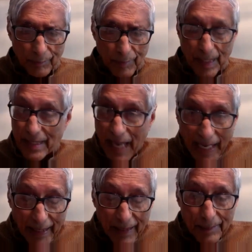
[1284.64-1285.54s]

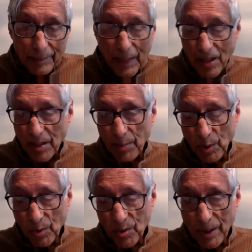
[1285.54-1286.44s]
design, I
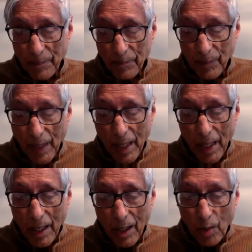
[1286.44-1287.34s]
suppose,
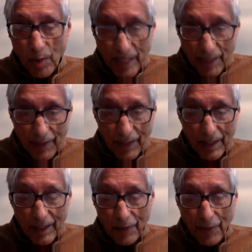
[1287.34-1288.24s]
or
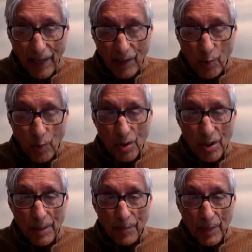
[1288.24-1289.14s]
whatever. The fact was
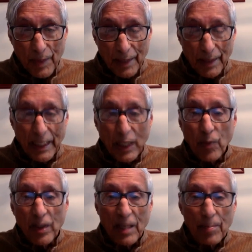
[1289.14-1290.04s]
that an
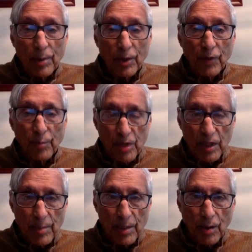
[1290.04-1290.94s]
equal number of
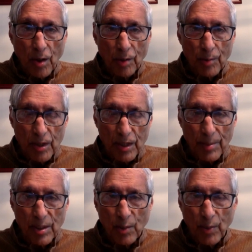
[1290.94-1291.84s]
Muslims and
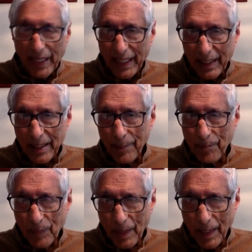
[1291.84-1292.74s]
non-Muslims were killed
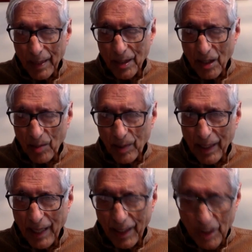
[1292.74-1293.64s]
in the terrible
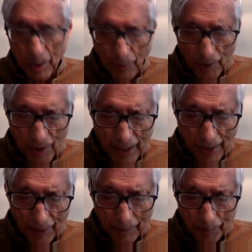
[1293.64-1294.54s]
carnage of
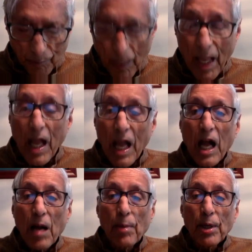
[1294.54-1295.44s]
47.
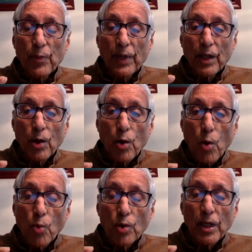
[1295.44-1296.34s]
But we
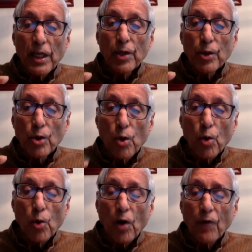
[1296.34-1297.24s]
only
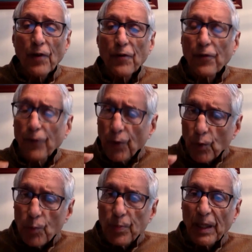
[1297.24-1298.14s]
know of a
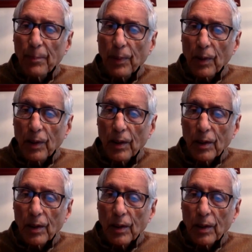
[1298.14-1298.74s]
few people